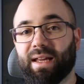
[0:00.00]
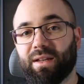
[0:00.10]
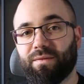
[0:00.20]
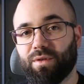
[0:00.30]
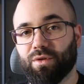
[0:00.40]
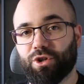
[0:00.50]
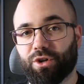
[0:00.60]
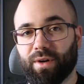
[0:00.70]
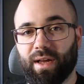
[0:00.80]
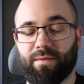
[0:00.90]
in the
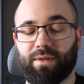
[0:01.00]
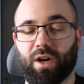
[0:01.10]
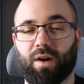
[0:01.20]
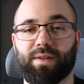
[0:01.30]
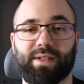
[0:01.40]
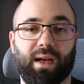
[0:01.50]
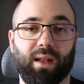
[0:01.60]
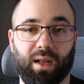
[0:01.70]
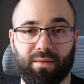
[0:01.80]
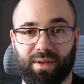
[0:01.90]
future if there's a
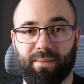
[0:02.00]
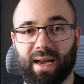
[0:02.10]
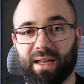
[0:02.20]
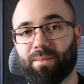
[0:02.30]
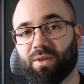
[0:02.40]
lot of demand,